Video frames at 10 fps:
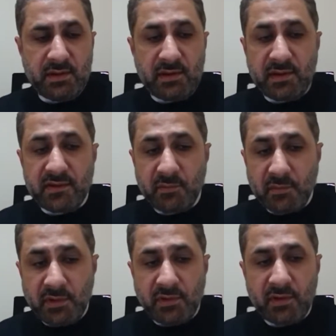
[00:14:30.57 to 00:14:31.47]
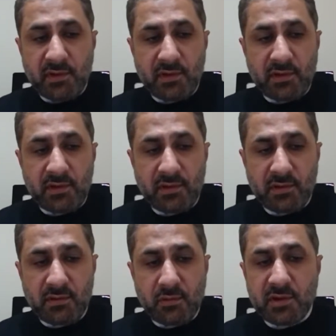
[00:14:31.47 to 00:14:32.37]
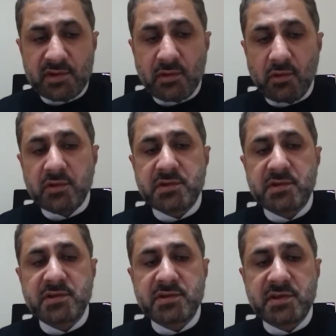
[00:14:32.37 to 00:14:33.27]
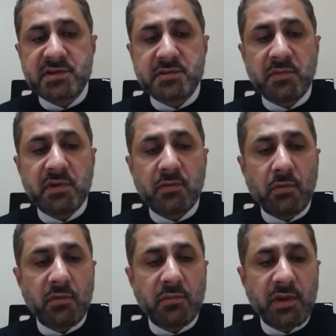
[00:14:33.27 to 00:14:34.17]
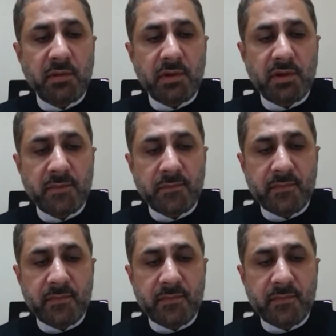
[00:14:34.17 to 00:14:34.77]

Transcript: There is a mother who has lost a 6-month-old baby.